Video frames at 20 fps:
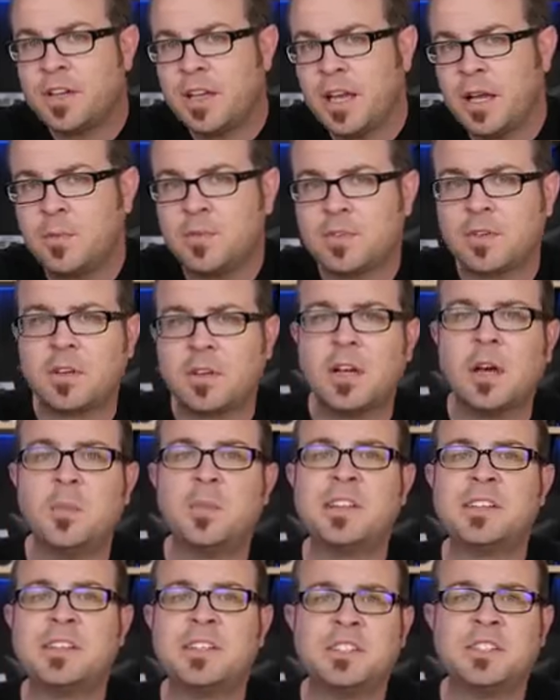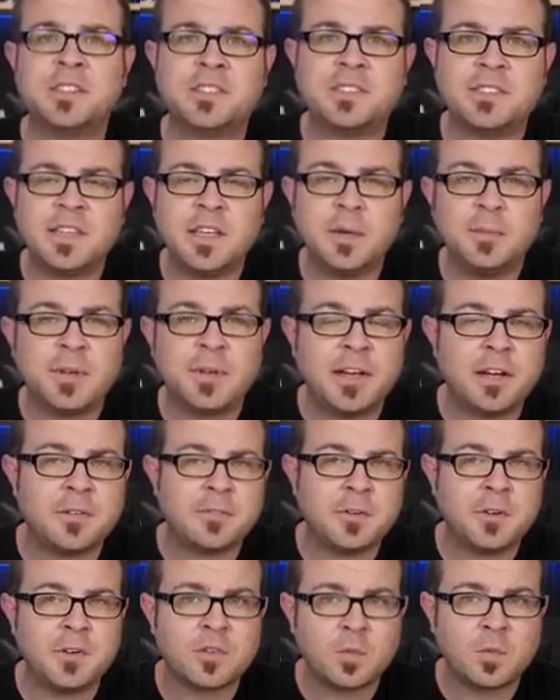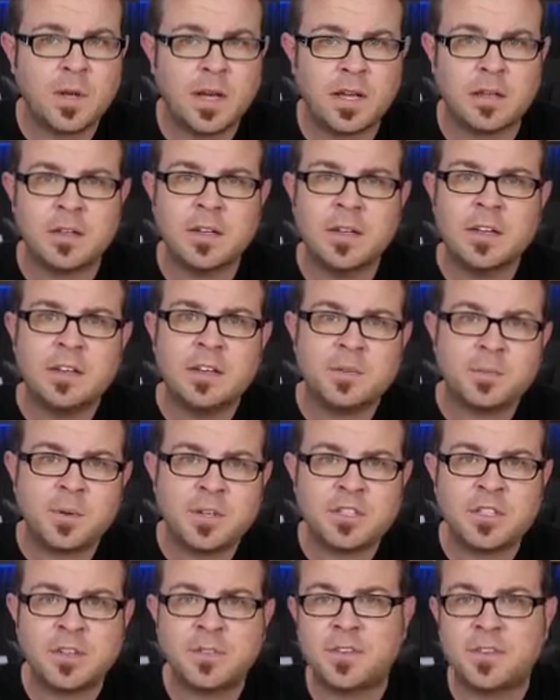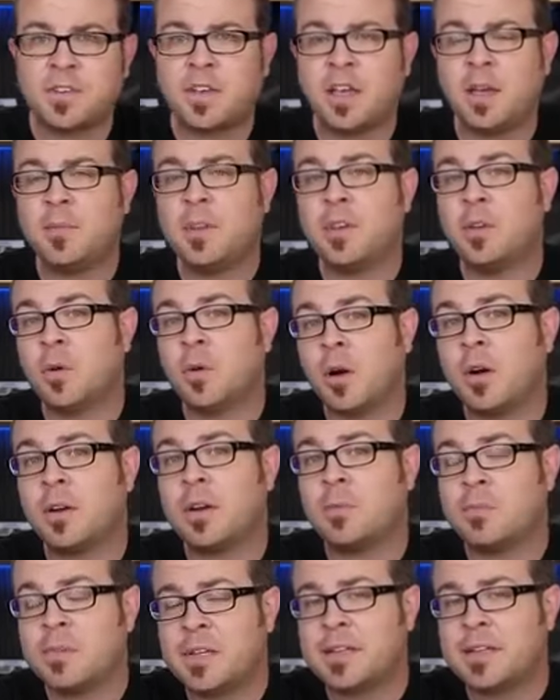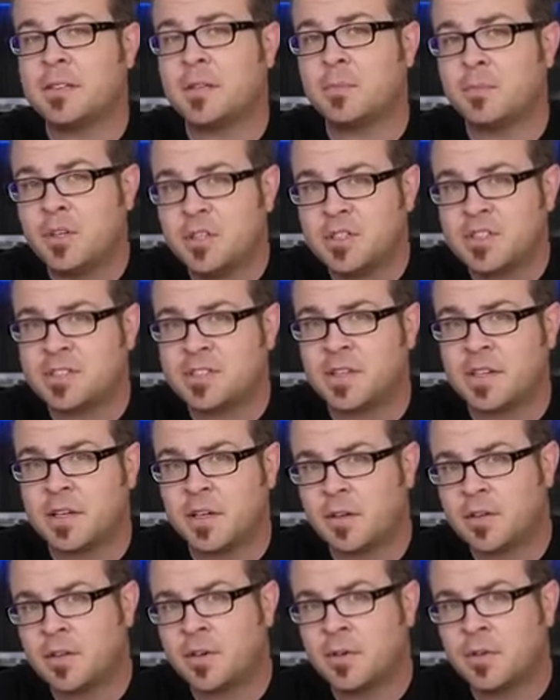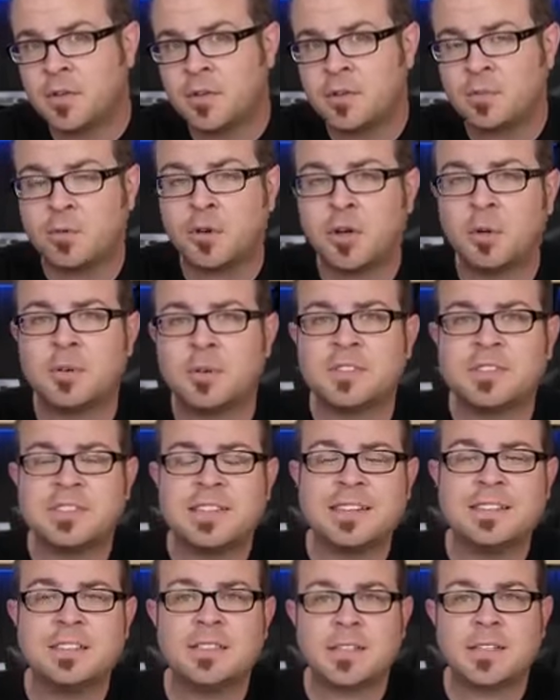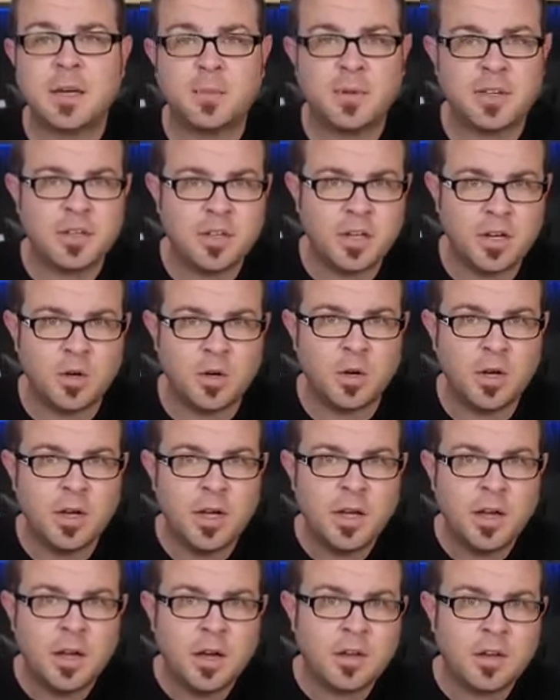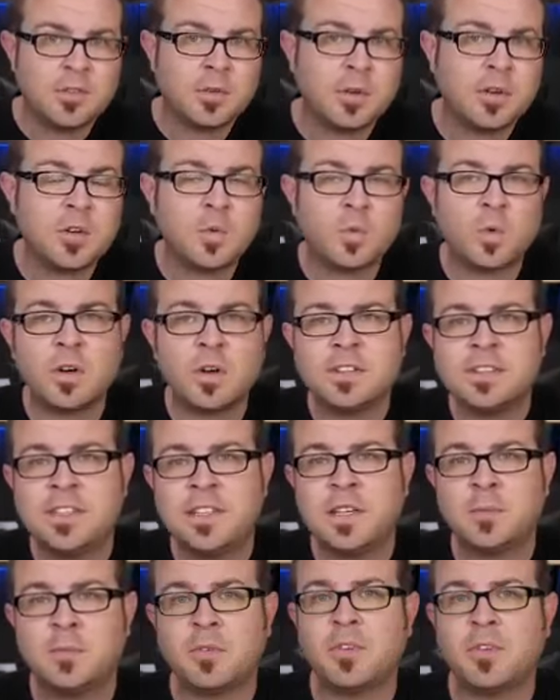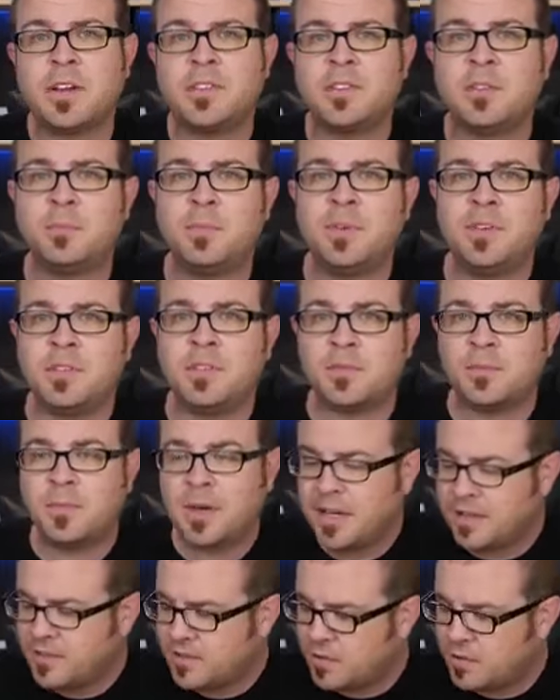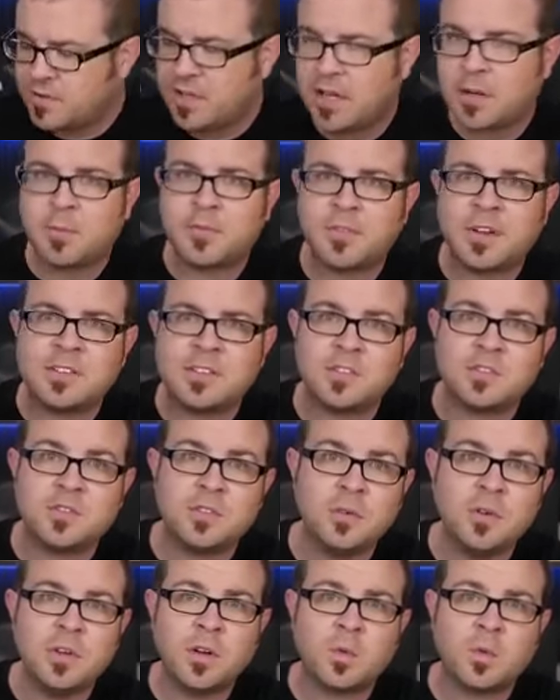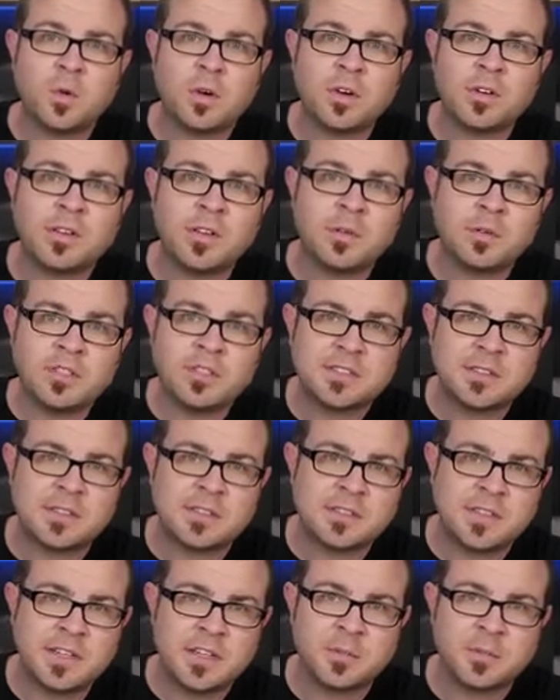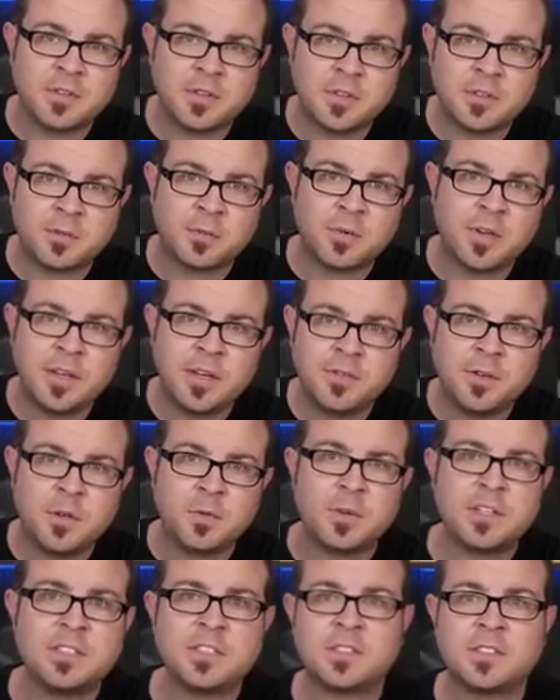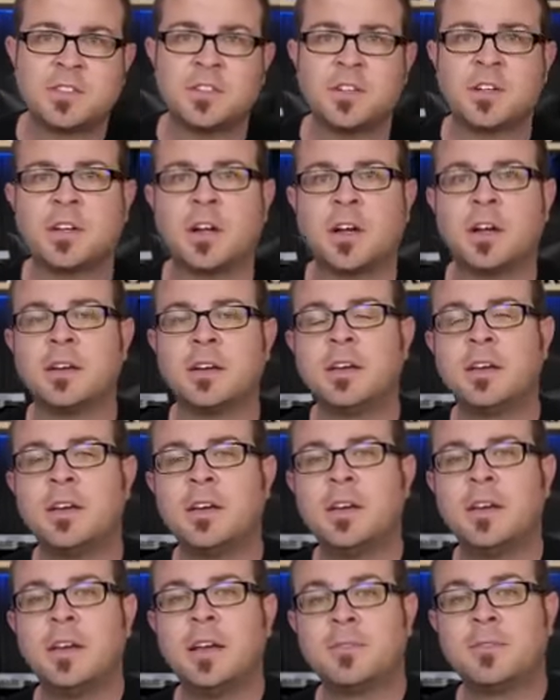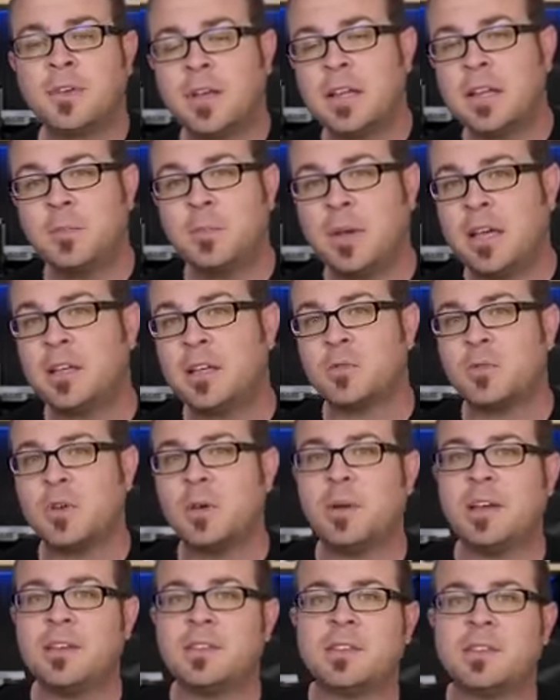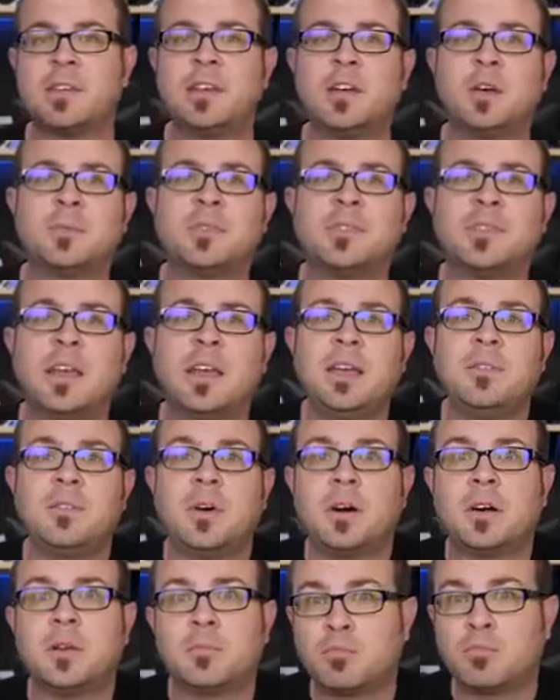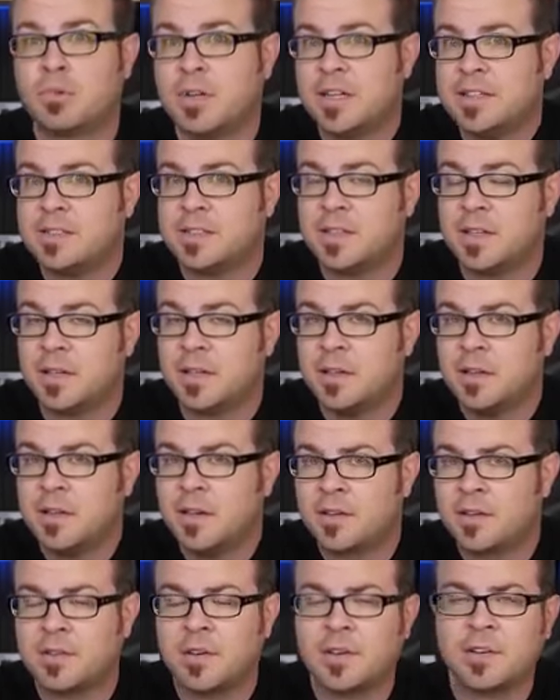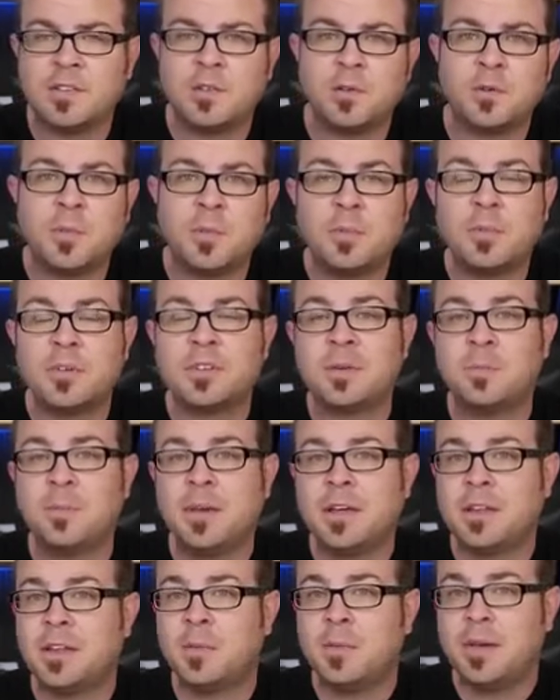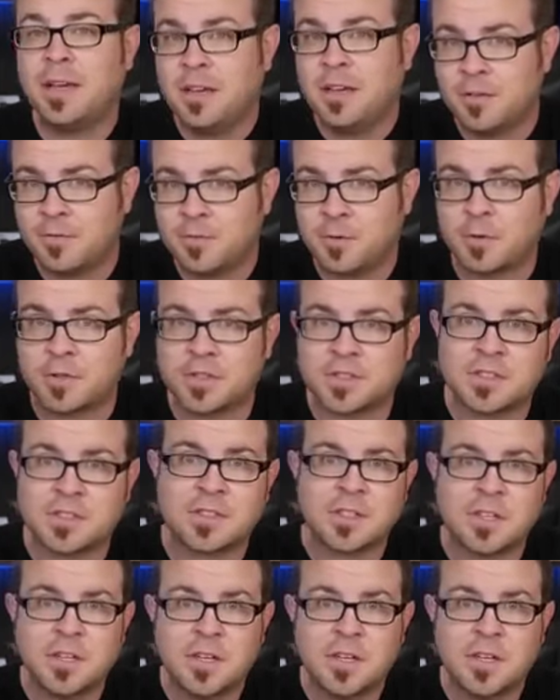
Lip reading: games are common additions to keep an eye out for as well, especially if it's a game that you already planned on purchasing, although those promos tend to come and go. Also, a good warranty can provide some peace of mind. Zotac provides a 2-year warranty, which is extendable to 3 if you register your card. And finally, mail-in rebates can help save on pricing, as long as you remember to mail them in, of course.